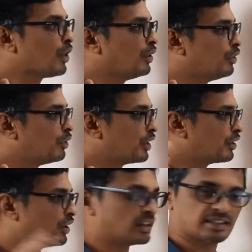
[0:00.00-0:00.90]

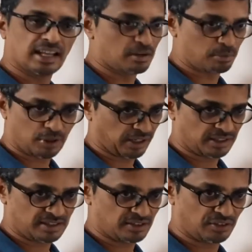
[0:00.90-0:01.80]
scalar
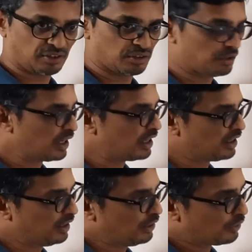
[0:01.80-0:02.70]
product is. Okay.
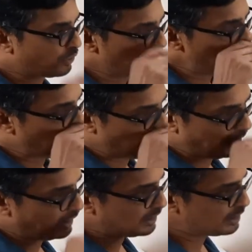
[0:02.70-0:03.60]
So now, and
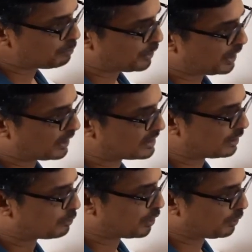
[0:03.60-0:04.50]
there is an
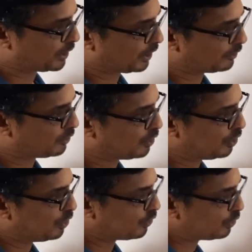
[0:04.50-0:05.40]
interesting property.
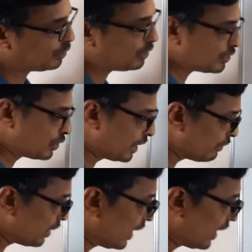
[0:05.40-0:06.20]
So then what I